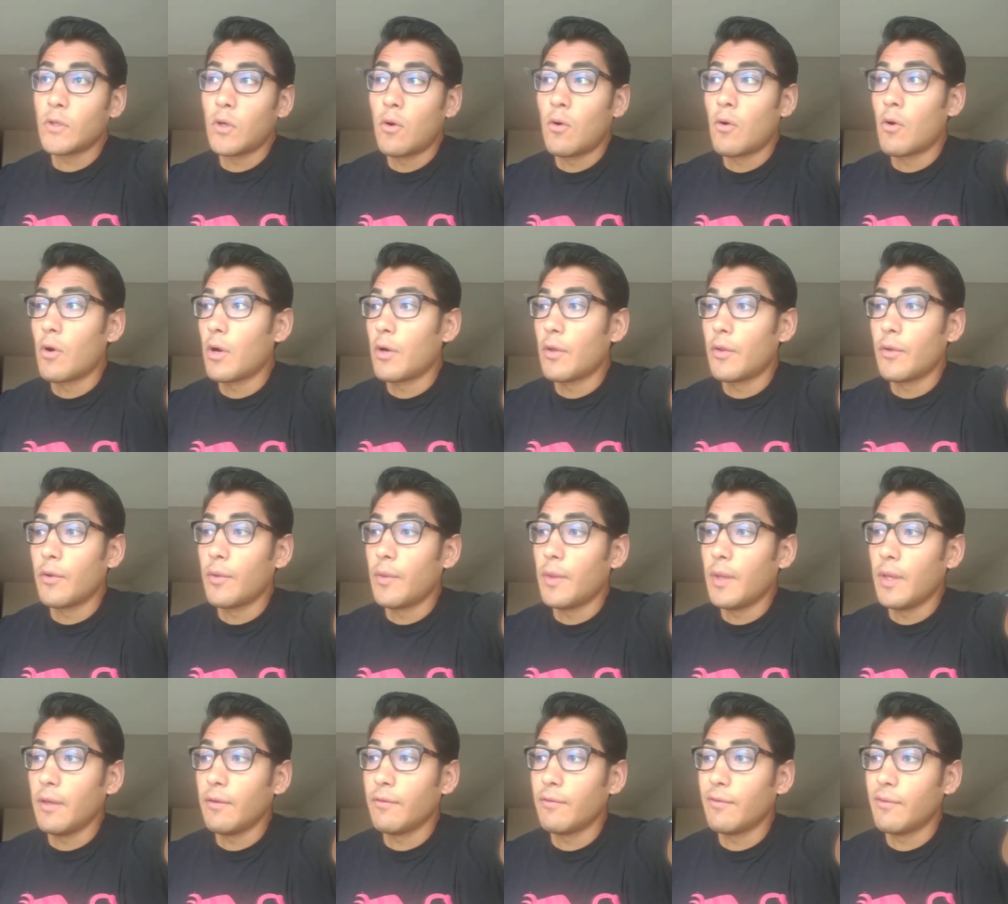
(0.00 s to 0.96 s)
or other
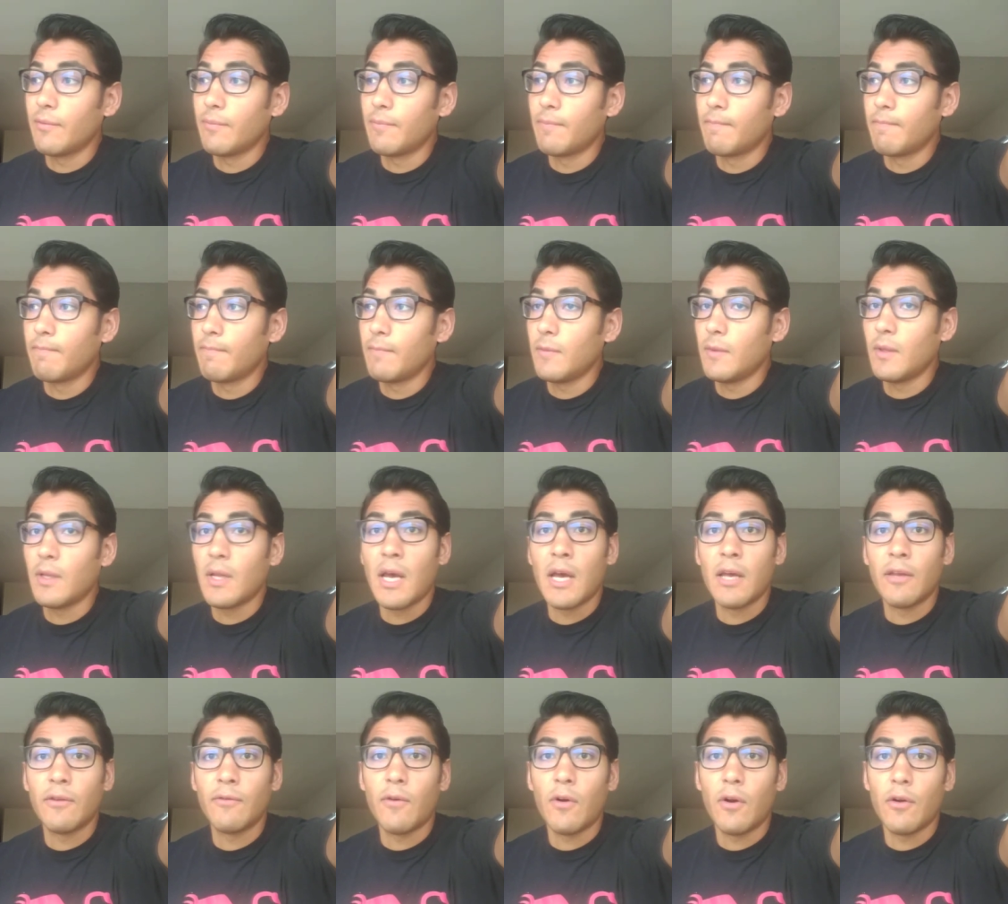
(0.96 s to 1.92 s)
things
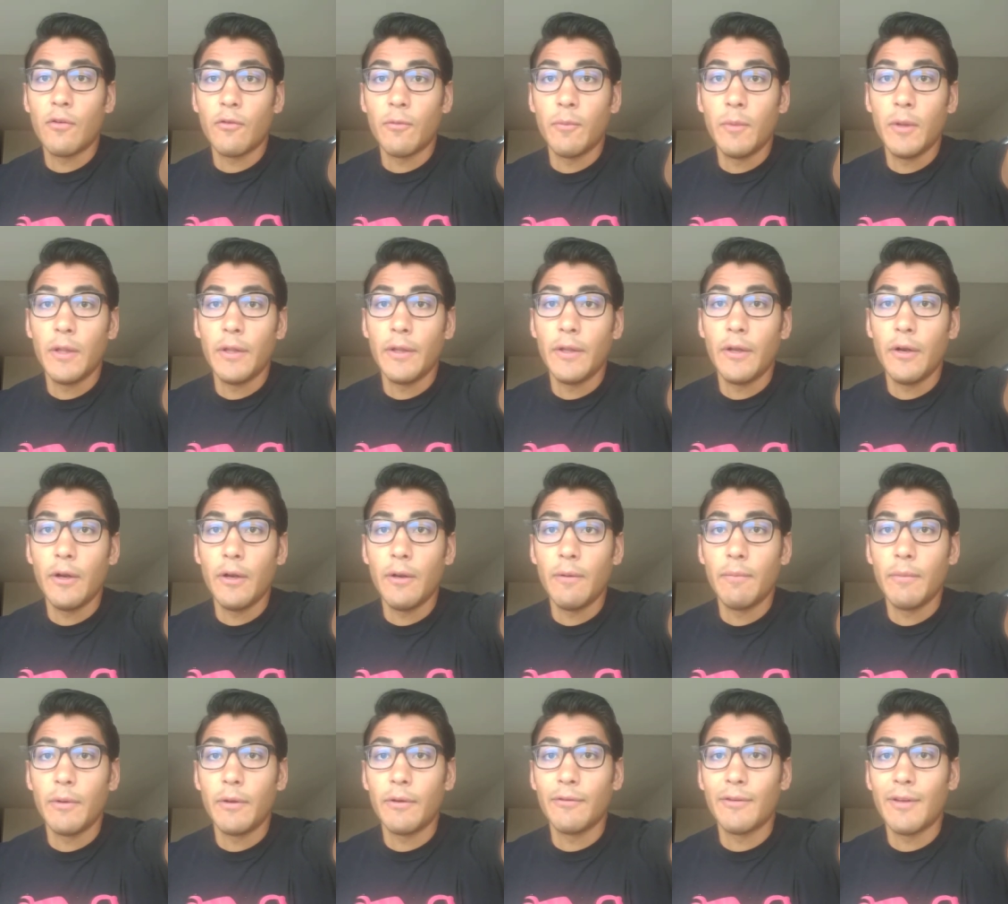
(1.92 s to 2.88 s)
as far as the military
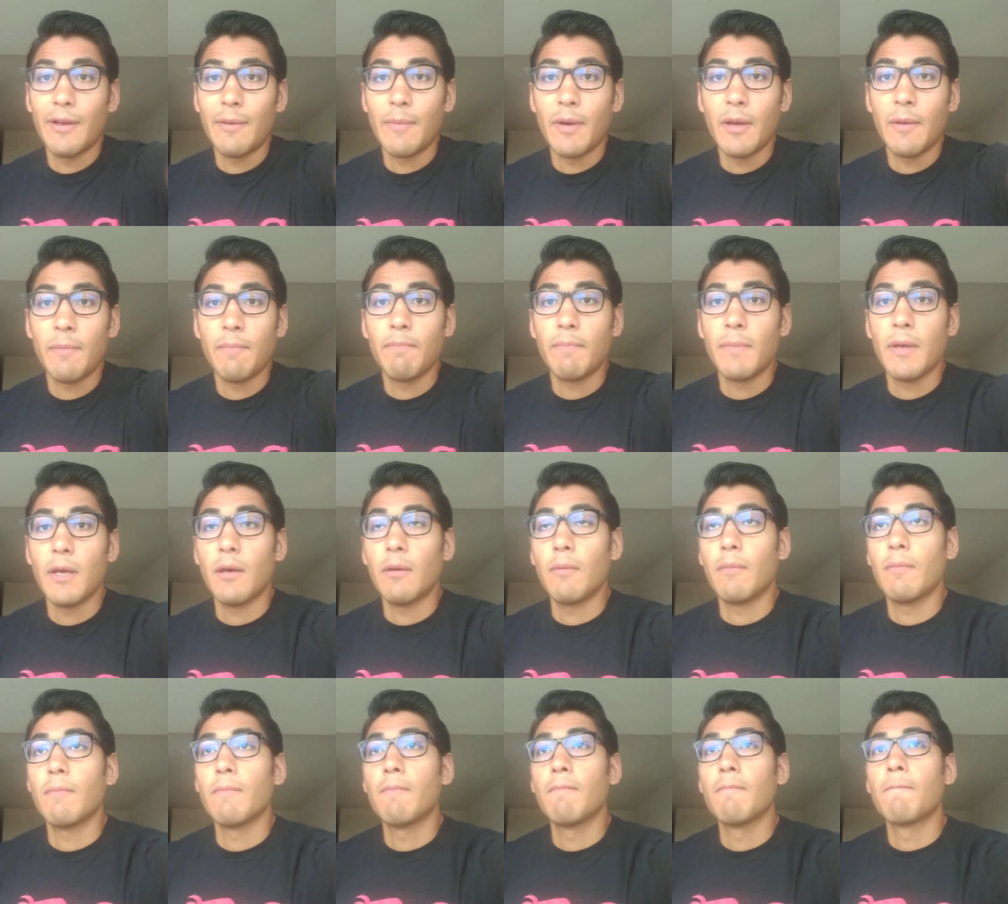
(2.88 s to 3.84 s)
because that might be
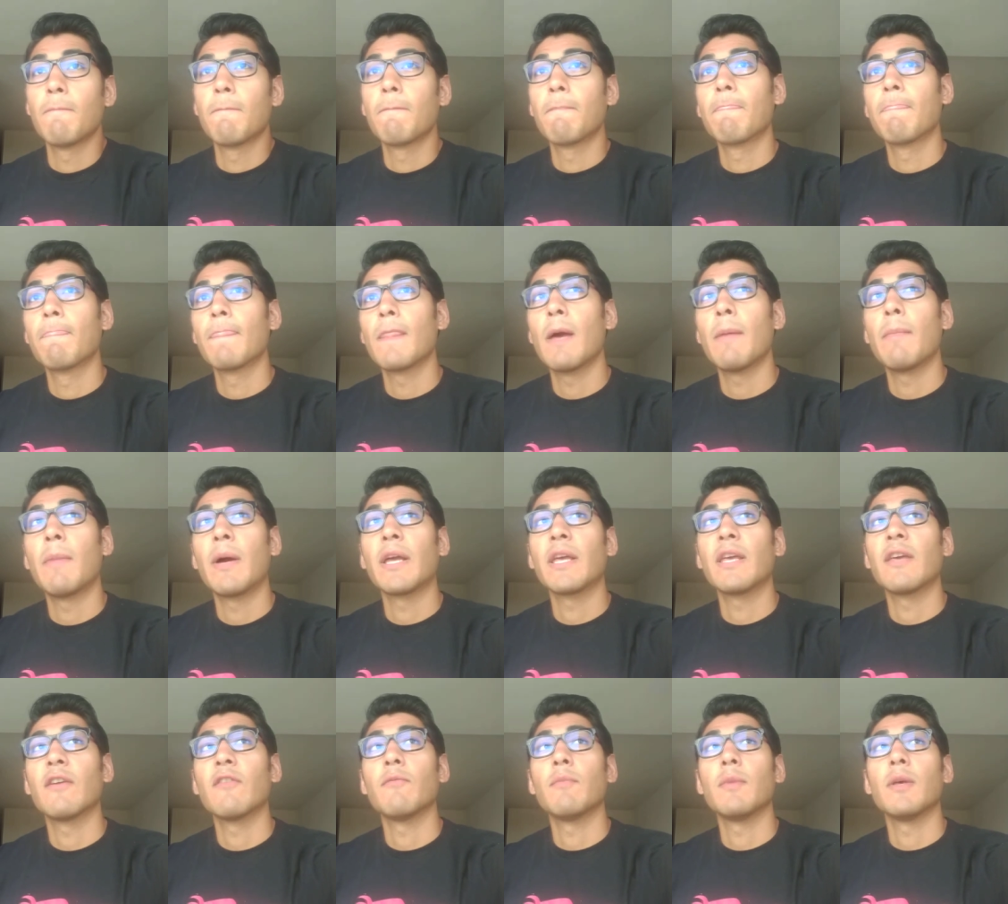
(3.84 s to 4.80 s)
that might
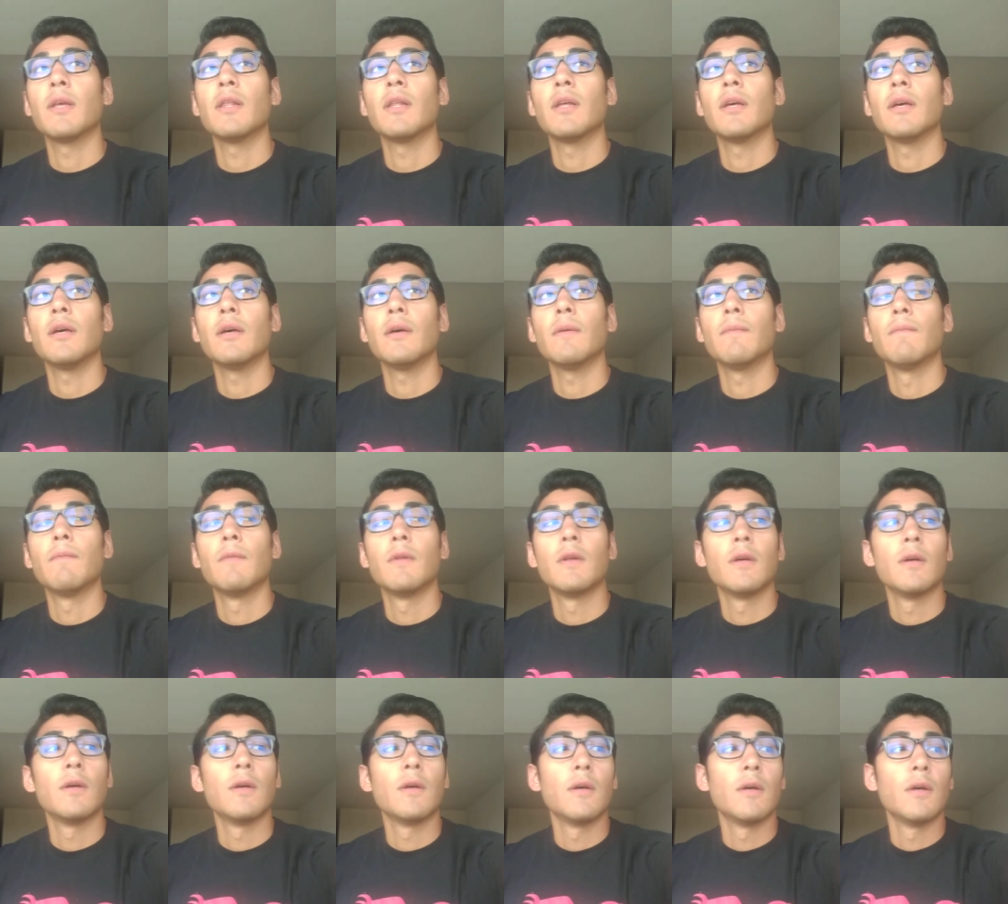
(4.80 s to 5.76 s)
give me the
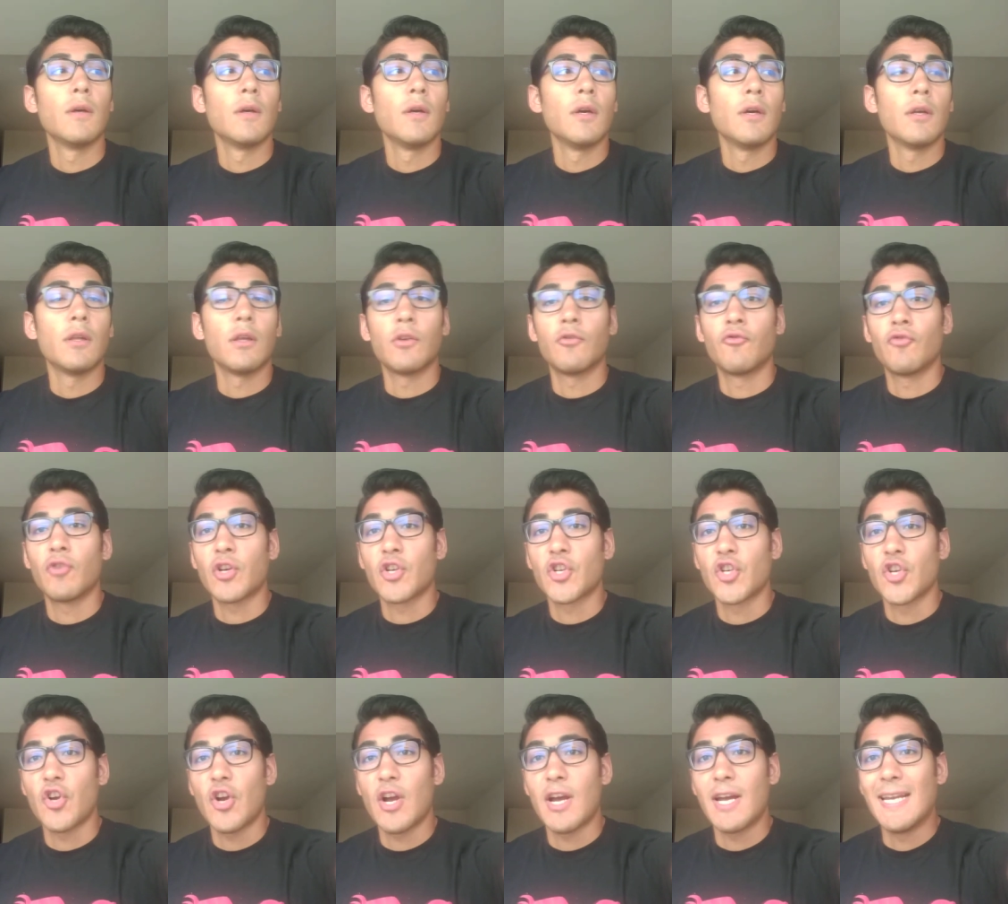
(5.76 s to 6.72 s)
the
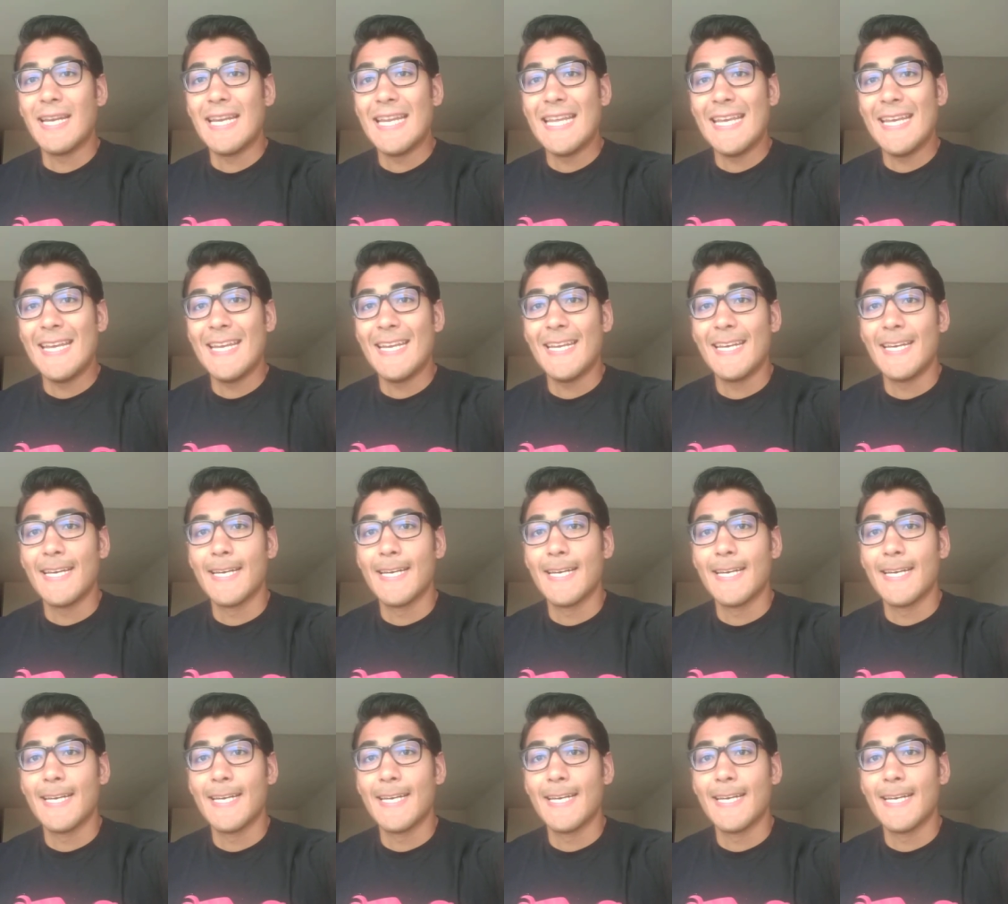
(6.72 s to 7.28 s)
structure I need.